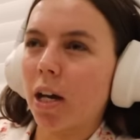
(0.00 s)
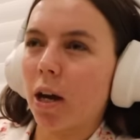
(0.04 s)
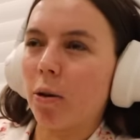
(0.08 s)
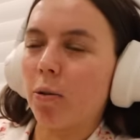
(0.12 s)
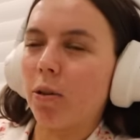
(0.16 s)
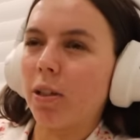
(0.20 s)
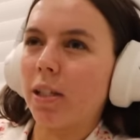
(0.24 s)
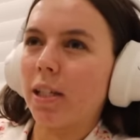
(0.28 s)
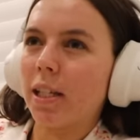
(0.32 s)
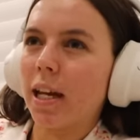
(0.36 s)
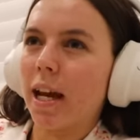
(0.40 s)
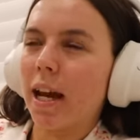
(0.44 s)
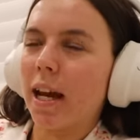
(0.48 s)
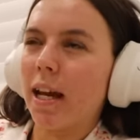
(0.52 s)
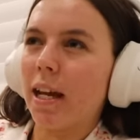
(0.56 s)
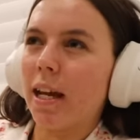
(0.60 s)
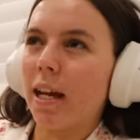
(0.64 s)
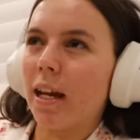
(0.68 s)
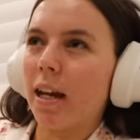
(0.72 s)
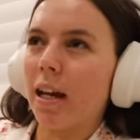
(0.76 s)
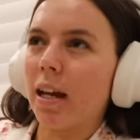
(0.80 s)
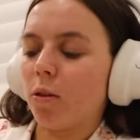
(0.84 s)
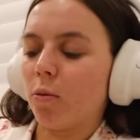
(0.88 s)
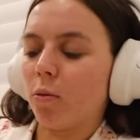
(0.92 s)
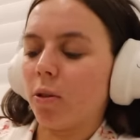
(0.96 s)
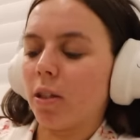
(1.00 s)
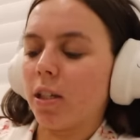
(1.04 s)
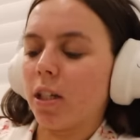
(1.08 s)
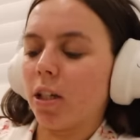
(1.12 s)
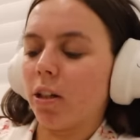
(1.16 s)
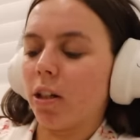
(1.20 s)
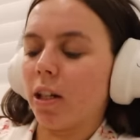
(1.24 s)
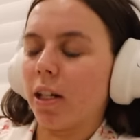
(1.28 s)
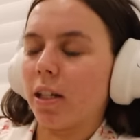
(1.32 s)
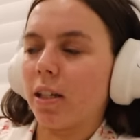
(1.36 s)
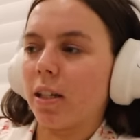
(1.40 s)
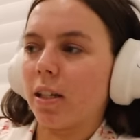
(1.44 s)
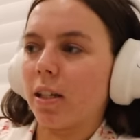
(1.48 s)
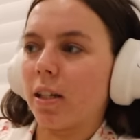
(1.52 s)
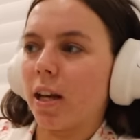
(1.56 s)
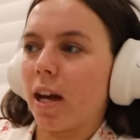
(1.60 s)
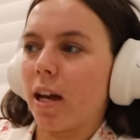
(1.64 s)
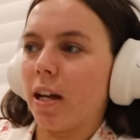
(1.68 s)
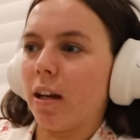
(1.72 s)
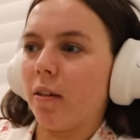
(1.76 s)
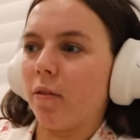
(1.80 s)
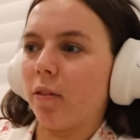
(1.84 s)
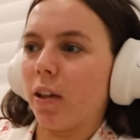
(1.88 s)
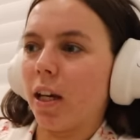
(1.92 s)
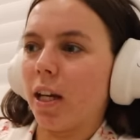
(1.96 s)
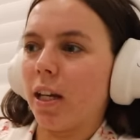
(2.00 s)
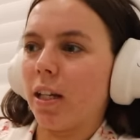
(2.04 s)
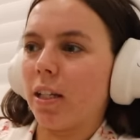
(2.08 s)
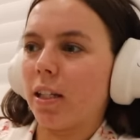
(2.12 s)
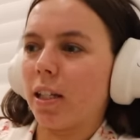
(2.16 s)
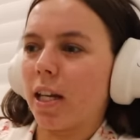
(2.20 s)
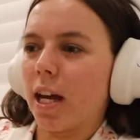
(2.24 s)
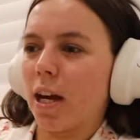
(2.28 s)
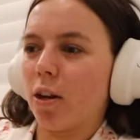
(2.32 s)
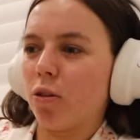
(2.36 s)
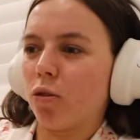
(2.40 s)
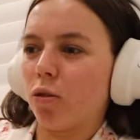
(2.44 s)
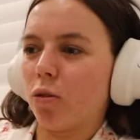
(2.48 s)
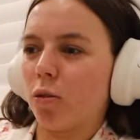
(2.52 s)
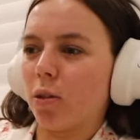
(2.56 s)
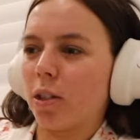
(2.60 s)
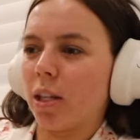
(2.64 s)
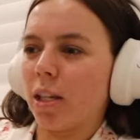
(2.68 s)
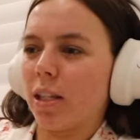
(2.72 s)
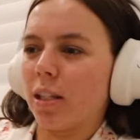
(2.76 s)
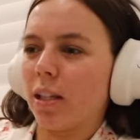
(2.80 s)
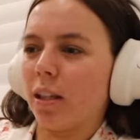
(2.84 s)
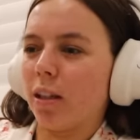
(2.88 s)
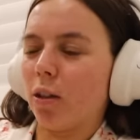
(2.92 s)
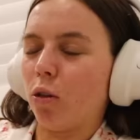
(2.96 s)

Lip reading: I would say The Wisteria Society of Lady Scoundrels is a